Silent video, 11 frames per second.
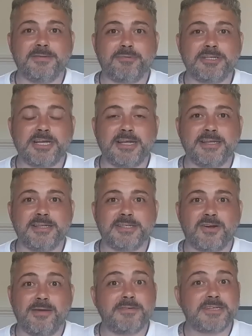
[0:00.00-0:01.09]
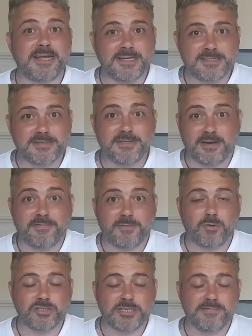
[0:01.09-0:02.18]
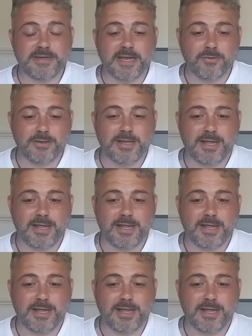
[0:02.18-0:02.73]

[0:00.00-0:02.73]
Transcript: appreciate your time for you know for watching the video.